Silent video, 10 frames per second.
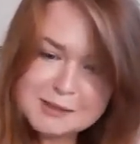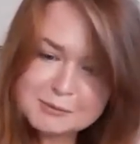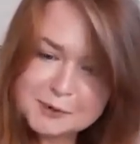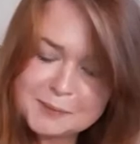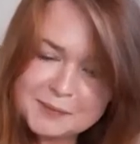
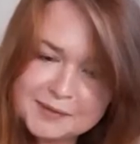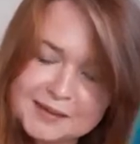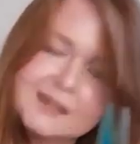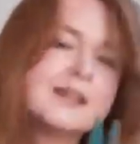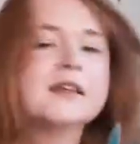but
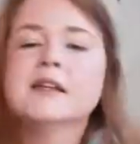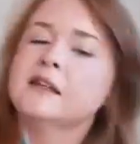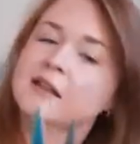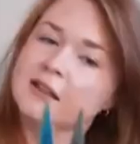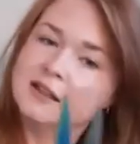
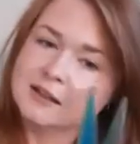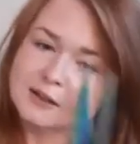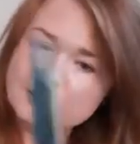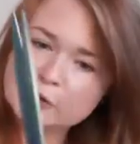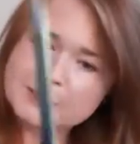it'll
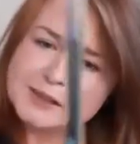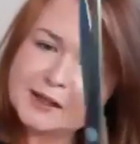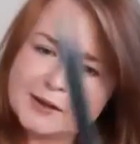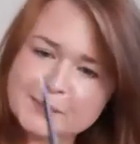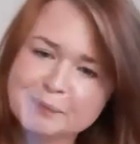all come together.